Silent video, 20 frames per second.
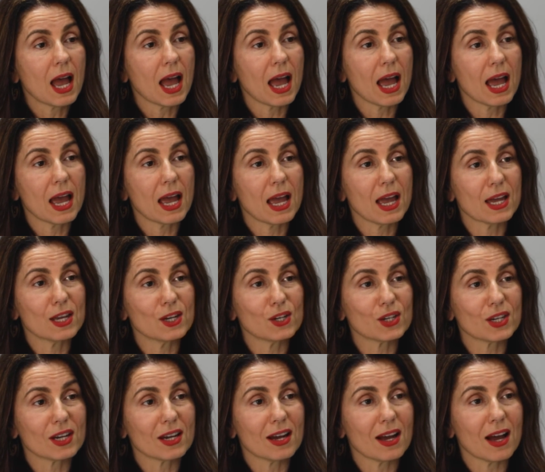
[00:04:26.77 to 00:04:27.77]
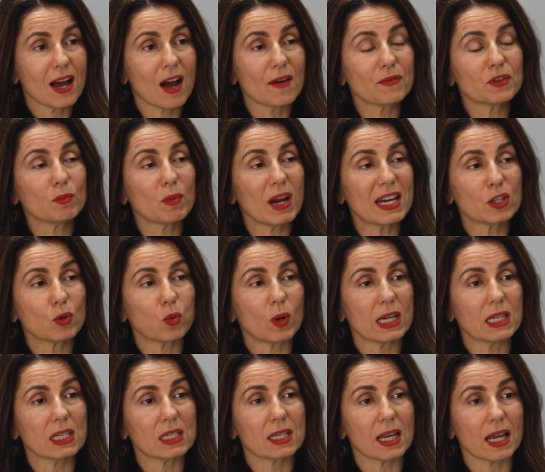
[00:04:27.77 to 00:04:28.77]
And after my
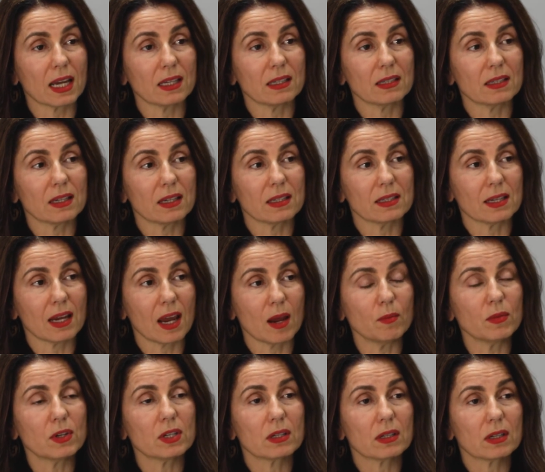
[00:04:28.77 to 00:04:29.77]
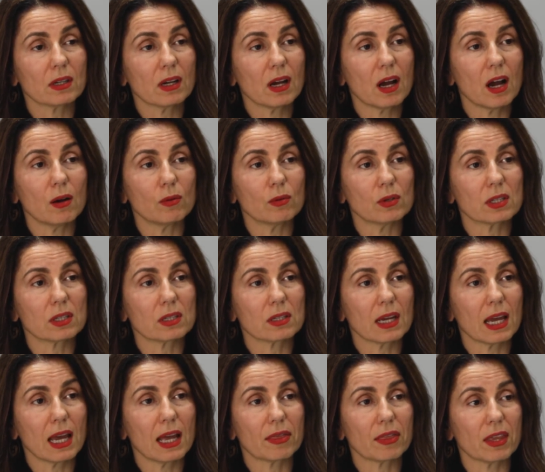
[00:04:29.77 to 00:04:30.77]
22nd attempt, I was
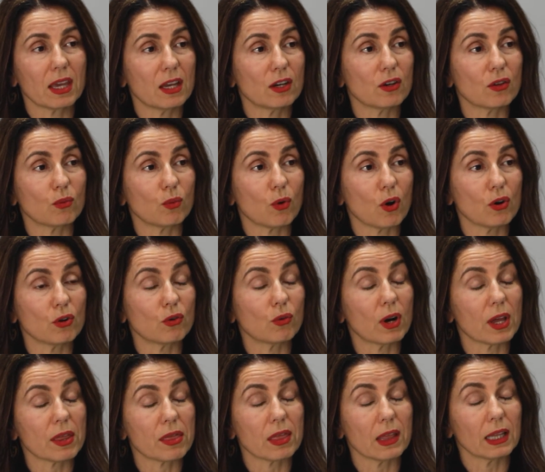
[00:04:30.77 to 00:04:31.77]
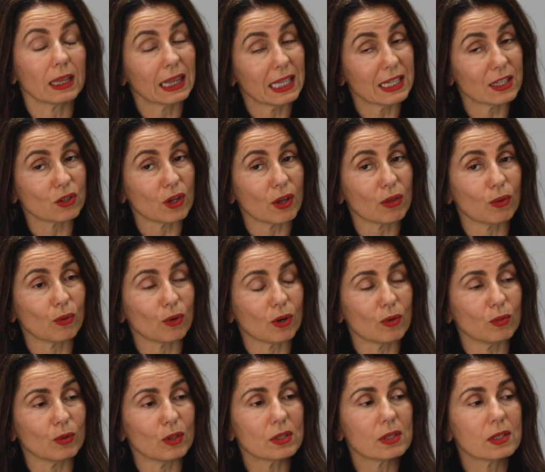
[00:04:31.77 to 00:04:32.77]
at the end of the road, or at least I thought
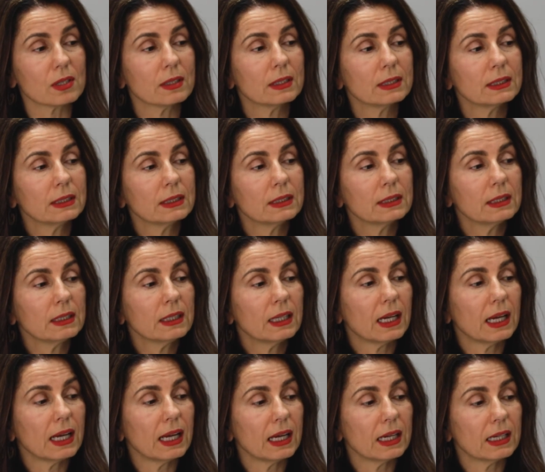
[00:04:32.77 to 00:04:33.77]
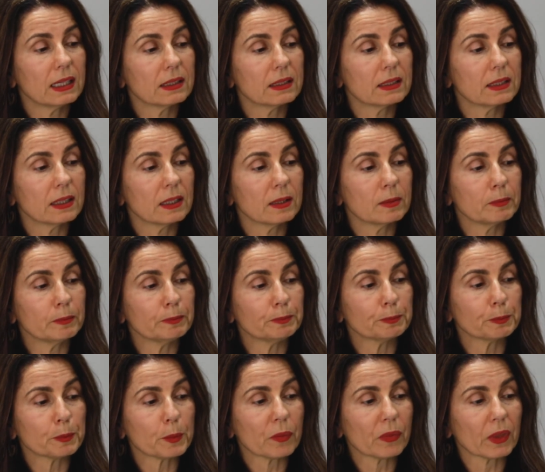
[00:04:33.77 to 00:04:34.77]
I was. And
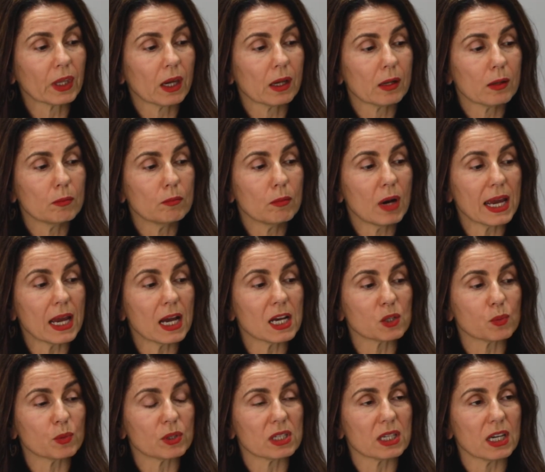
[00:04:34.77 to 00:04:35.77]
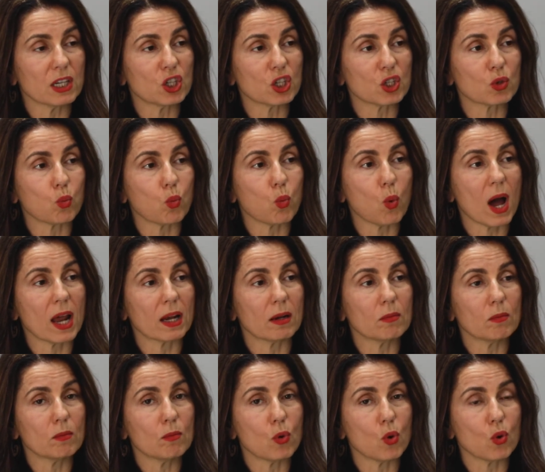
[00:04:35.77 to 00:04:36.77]
my husband said, just
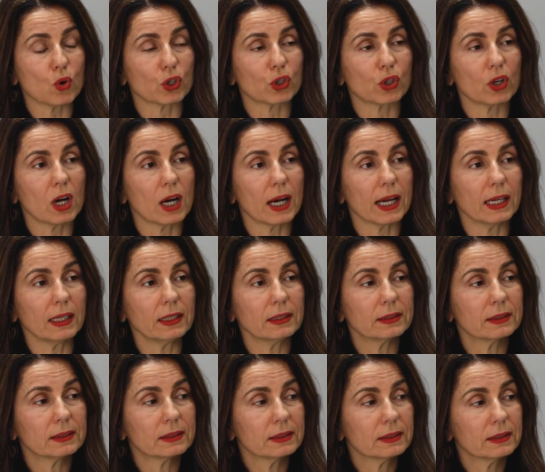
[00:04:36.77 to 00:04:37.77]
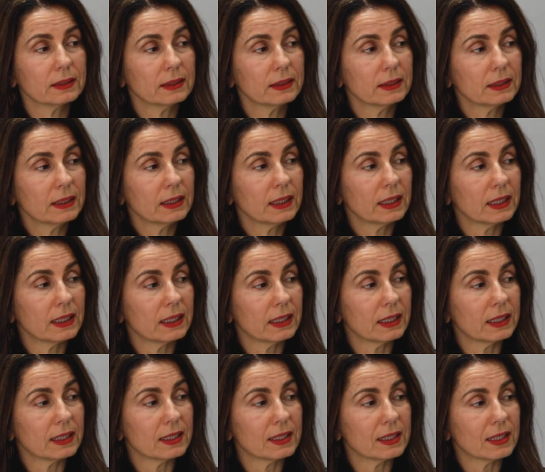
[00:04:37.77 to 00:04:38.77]
one more try.
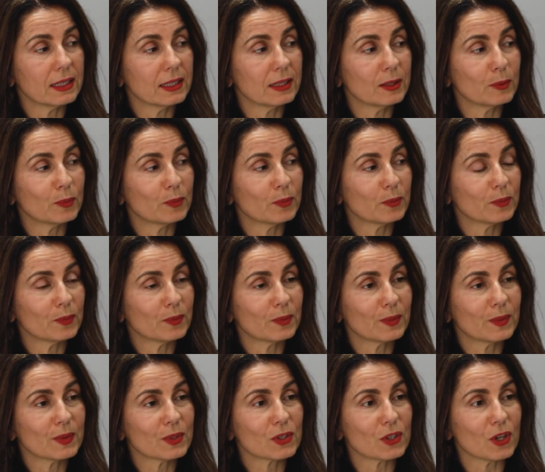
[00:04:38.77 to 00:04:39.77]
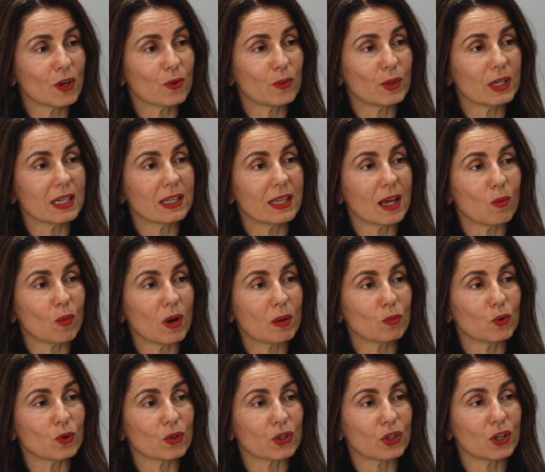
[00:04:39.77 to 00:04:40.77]
And so we did that
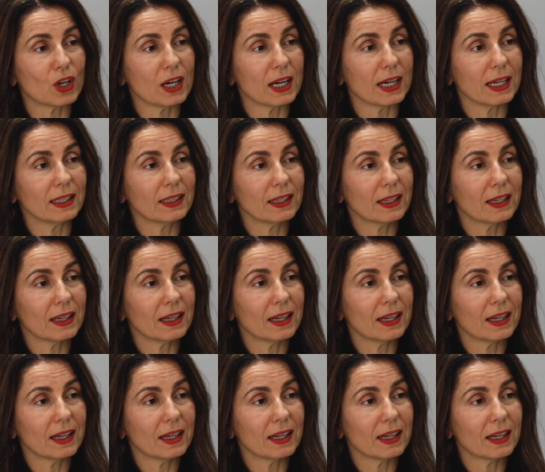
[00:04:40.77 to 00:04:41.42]
one more try.